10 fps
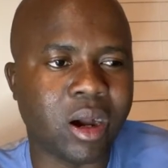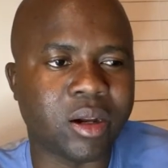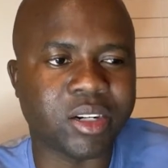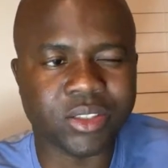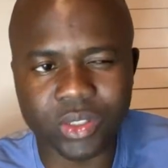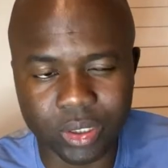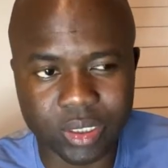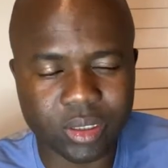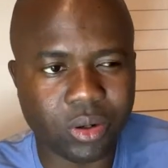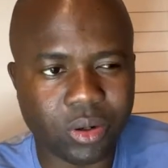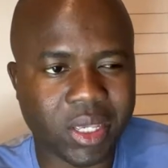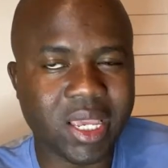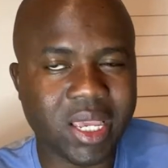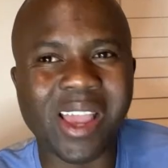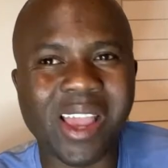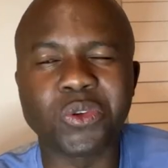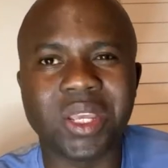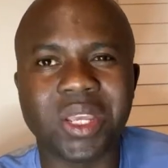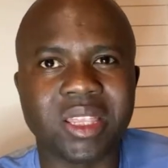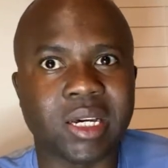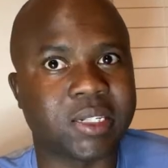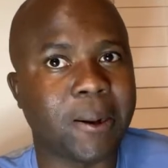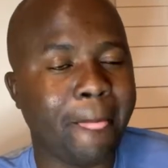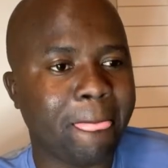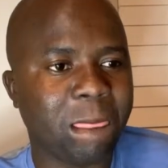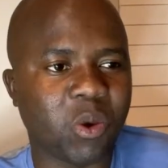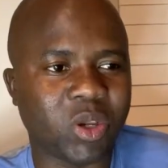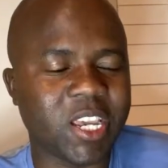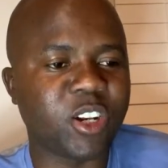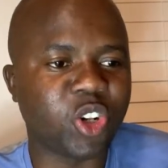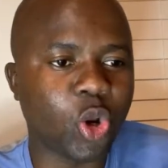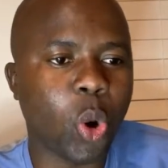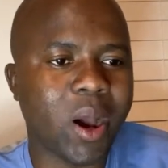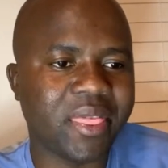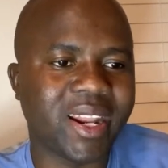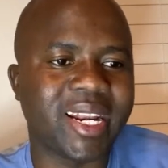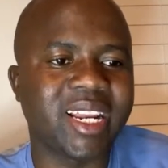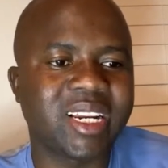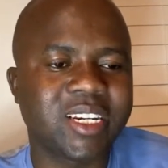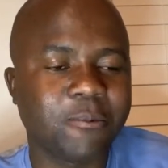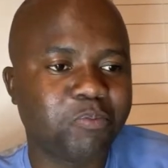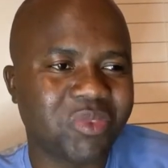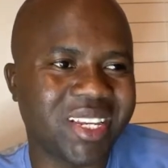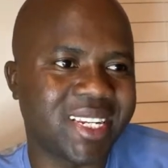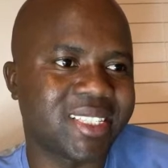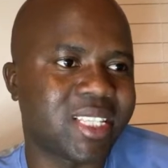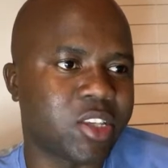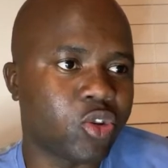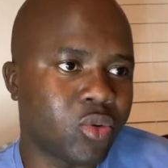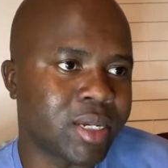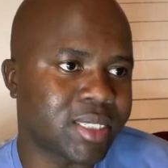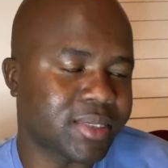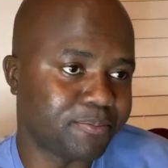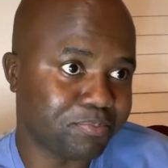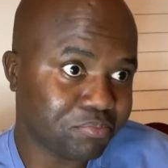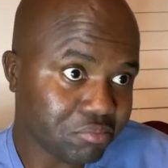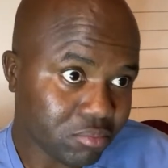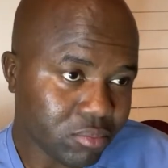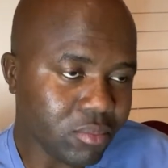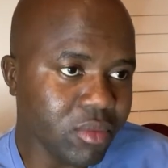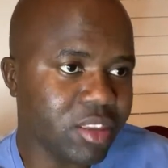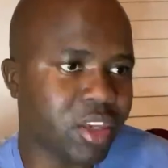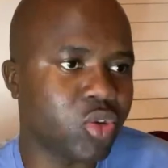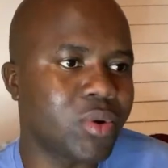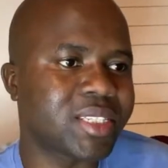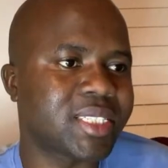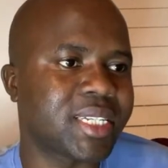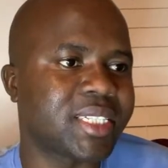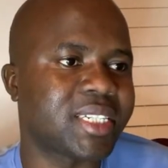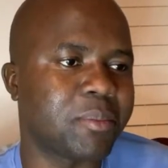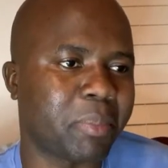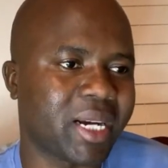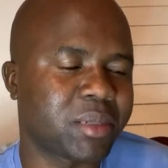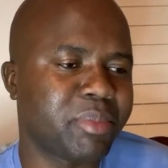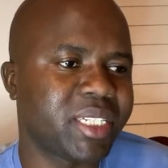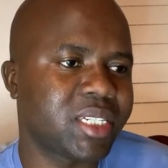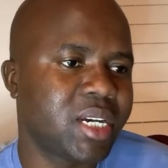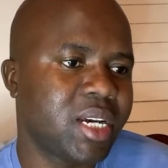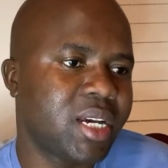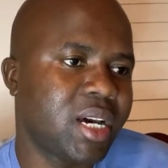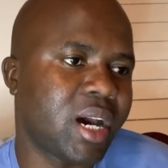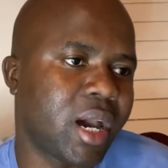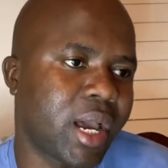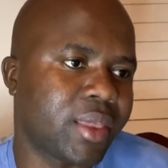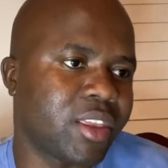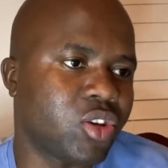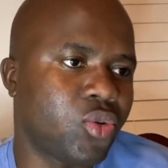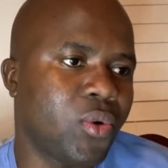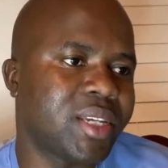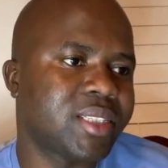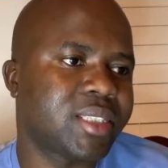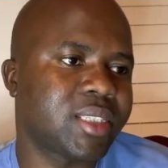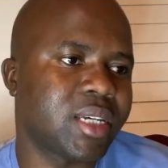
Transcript: result. Okay, I hope you get that. Okay, no other link. It is the US State Department, the US